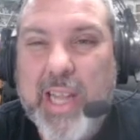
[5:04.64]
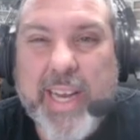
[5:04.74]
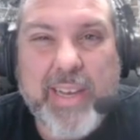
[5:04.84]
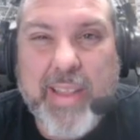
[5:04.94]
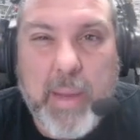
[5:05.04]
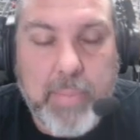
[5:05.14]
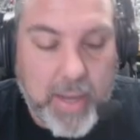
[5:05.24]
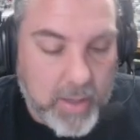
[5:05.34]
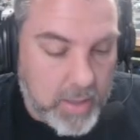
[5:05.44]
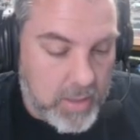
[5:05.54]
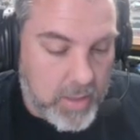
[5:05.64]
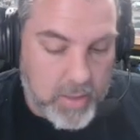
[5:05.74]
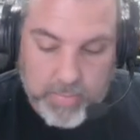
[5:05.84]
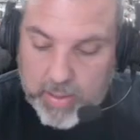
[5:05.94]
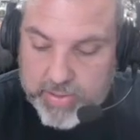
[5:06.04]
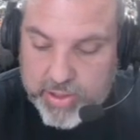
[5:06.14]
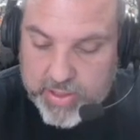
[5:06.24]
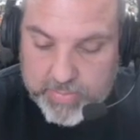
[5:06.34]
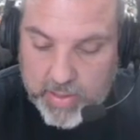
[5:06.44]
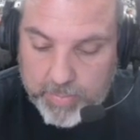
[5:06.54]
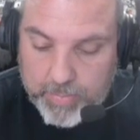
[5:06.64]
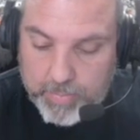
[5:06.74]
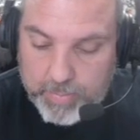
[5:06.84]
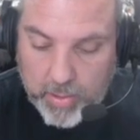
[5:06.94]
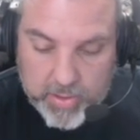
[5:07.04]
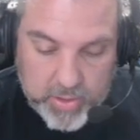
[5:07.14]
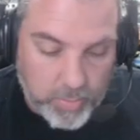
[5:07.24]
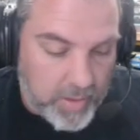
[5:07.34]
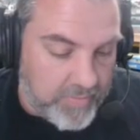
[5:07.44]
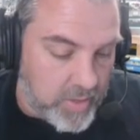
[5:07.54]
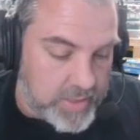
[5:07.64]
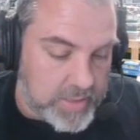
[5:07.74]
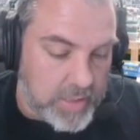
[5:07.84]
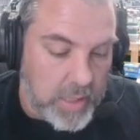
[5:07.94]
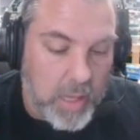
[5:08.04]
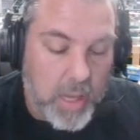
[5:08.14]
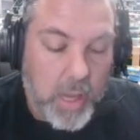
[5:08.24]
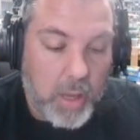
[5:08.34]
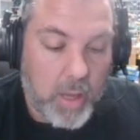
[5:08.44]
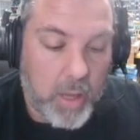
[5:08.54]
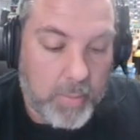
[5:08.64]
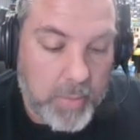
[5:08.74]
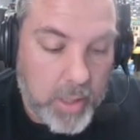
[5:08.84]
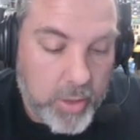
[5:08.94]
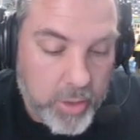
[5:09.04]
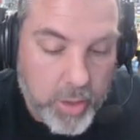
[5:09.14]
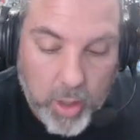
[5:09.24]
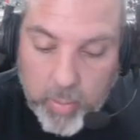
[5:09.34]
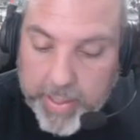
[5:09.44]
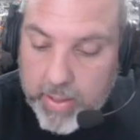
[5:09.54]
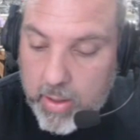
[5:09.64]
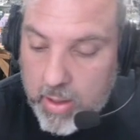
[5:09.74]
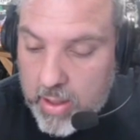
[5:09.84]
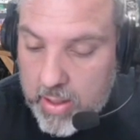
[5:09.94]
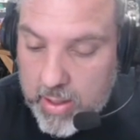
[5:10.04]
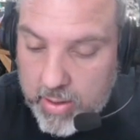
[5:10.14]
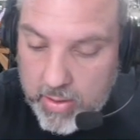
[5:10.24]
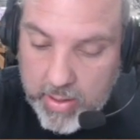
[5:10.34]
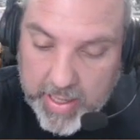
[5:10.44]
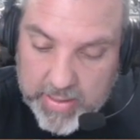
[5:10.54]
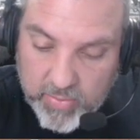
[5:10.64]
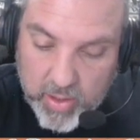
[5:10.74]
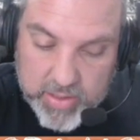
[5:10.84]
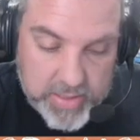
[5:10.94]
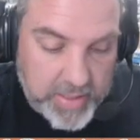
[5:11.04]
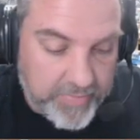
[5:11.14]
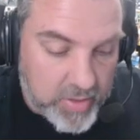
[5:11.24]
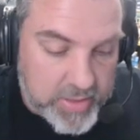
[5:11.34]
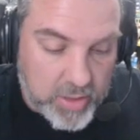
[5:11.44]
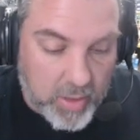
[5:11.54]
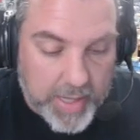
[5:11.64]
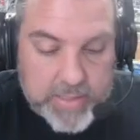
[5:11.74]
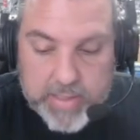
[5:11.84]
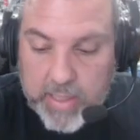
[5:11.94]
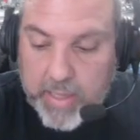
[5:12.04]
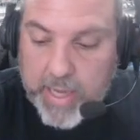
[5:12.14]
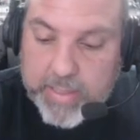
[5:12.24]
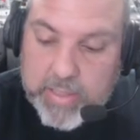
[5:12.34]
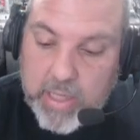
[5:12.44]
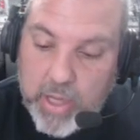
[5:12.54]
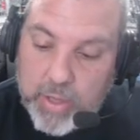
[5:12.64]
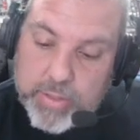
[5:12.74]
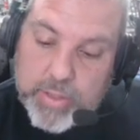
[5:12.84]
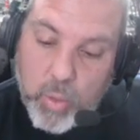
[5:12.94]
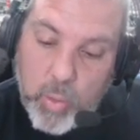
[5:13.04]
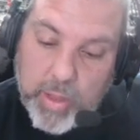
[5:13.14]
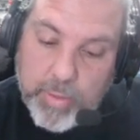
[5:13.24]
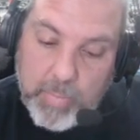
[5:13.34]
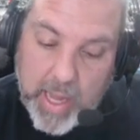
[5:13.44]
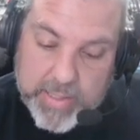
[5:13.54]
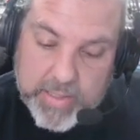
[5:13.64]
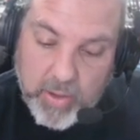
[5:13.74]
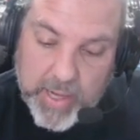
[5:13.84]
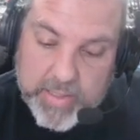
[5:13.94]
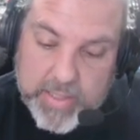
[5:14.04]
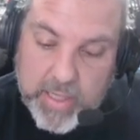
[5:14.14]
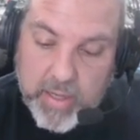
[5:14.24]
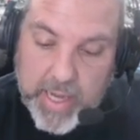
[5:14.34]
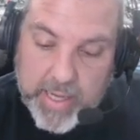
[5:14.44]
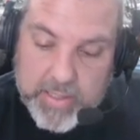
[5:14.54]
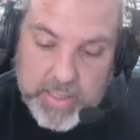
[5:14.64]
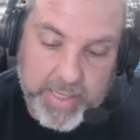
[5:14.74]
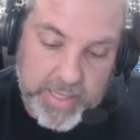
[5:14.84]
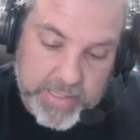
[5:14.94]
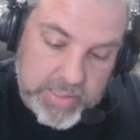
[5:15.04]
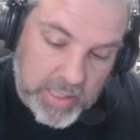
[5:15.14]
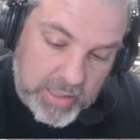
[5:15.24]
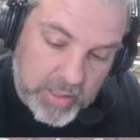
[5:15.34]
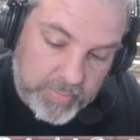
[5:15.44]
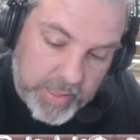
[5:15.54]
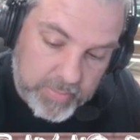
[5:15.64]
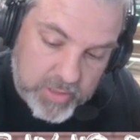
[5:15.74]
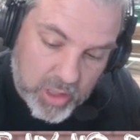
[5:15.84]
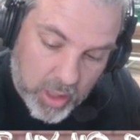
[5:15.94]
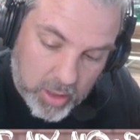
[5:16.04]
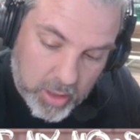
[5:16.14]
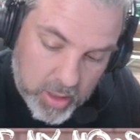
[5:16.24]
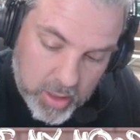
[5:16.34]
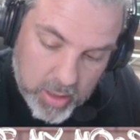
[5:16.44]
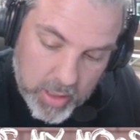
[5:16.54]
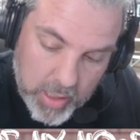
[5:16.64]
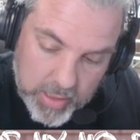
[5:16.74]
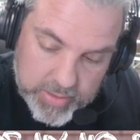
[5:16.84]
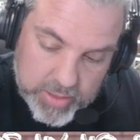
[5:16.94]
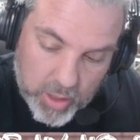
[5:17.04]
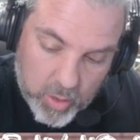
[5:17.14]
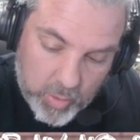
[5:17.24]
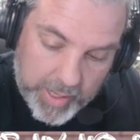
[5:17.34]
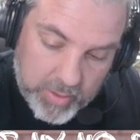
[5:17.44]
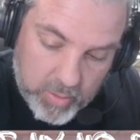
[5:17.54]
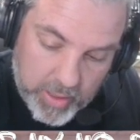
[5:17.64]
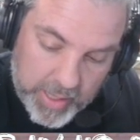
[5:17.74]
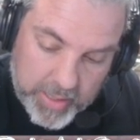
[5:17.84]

liked that better. That was just my personal preference. Going as far as the difference, the grand staircase. So with my grand staircase, it is a little bit taller. So in